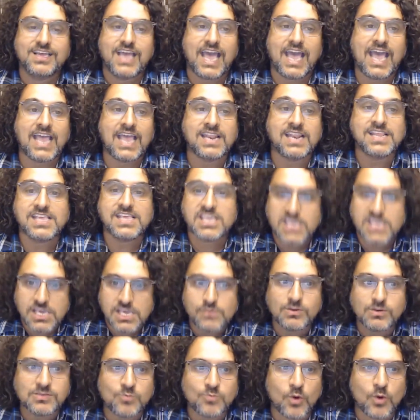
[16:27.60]
And he
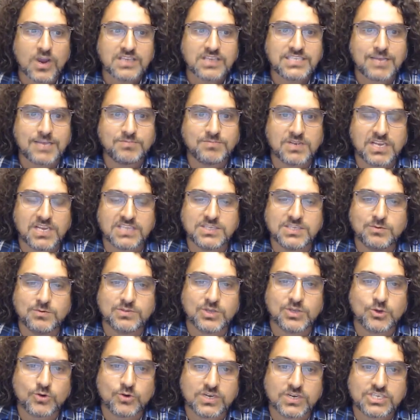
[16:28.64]
was more accepted because he was
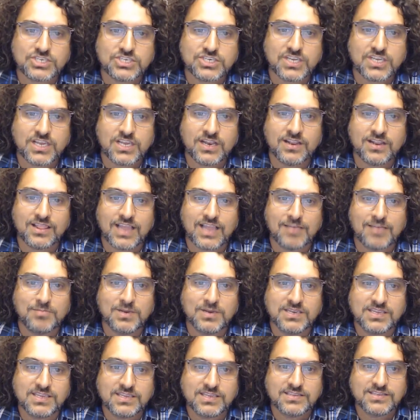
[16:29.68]
a Christian
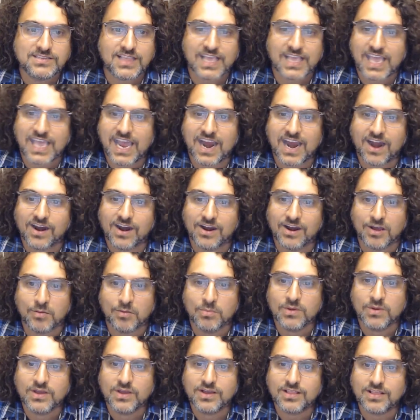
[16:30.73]
Lebanese, like Arab,
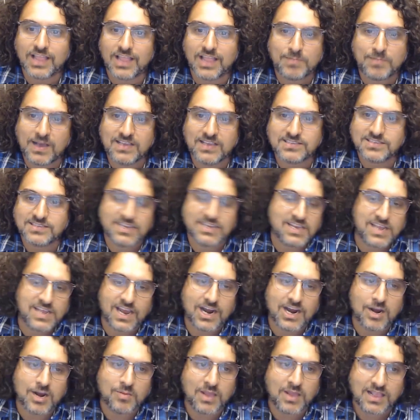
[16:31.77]
like Palestinian
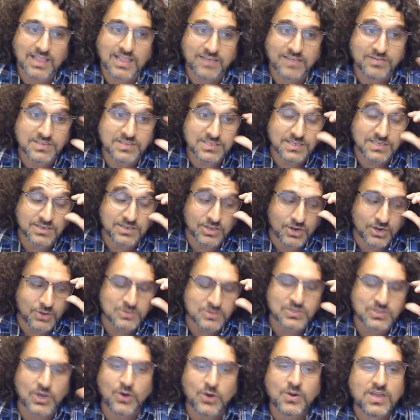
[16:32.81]
Arab, like Levantine.
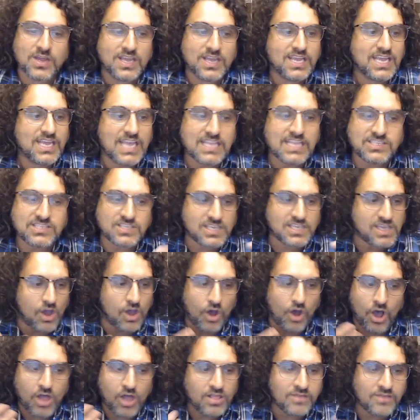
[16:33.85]
So
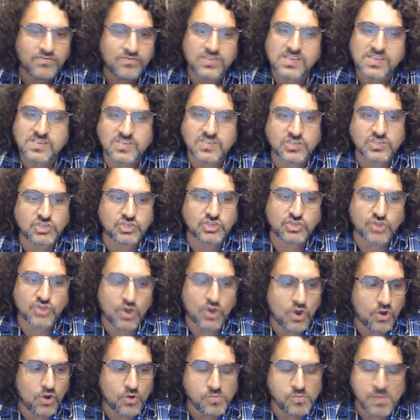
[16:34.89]
all of this is
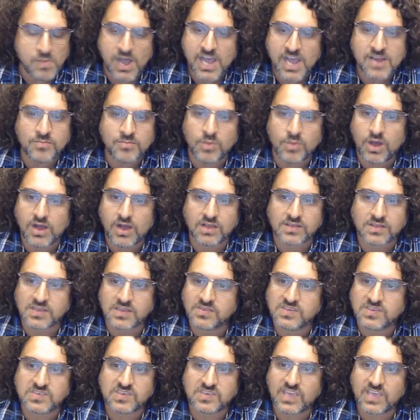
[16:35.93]
so mind-boggling,
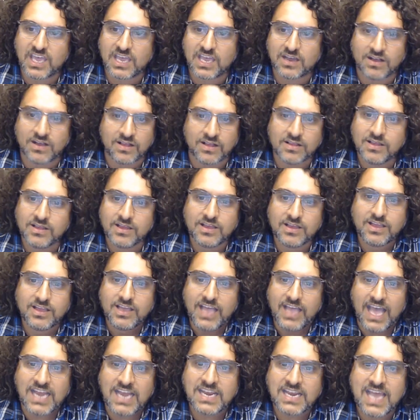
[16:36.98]
the scale.
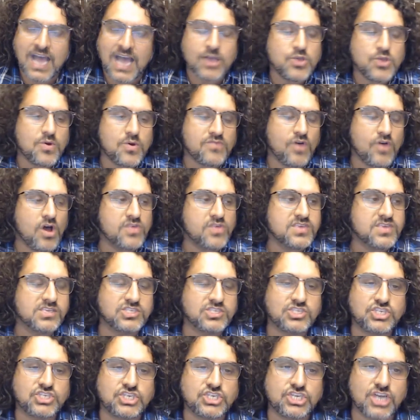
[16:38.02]
And now you have all
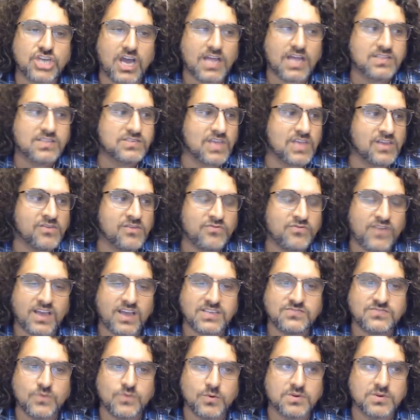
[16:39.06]
these chuds, and you
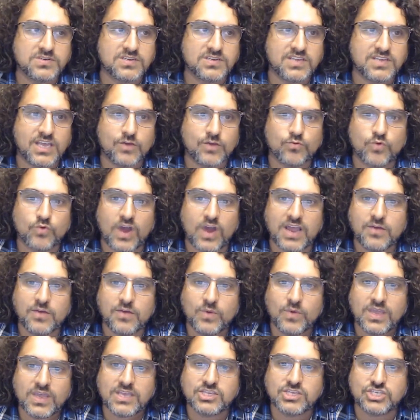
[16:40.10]
fast forward today,
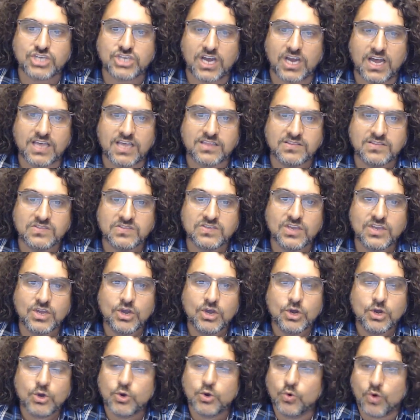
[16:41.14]
right-wing chuds
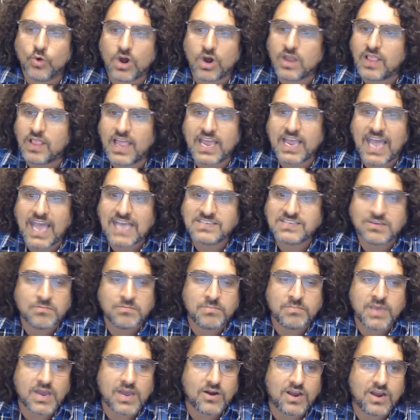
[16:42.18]
who are like as
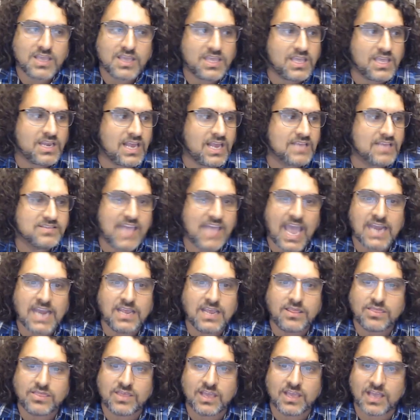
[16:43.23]
American as
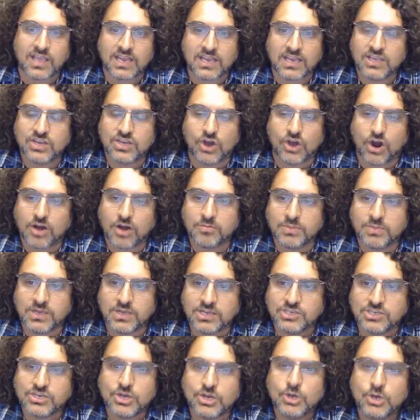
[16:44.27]
anything, any
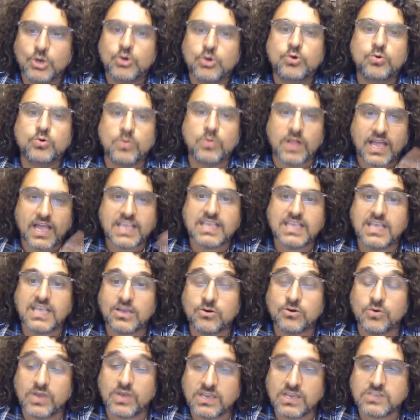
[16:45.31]
garbage,
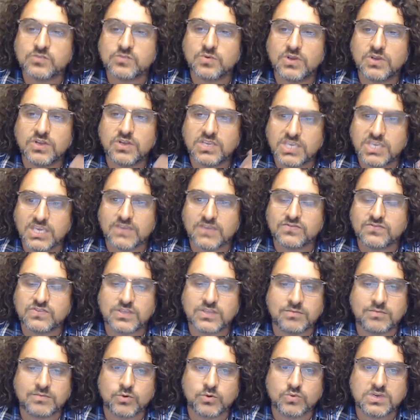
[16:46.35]
who Israel gives
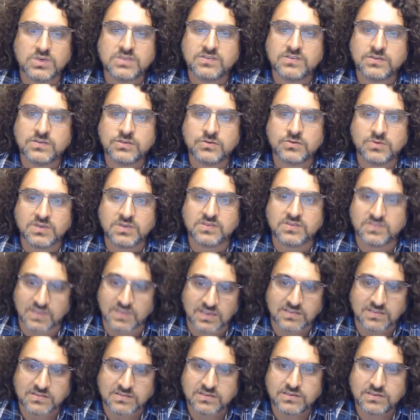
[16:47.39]
them a reason to
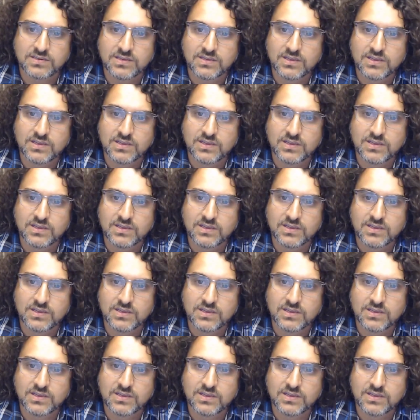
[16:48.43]
exist.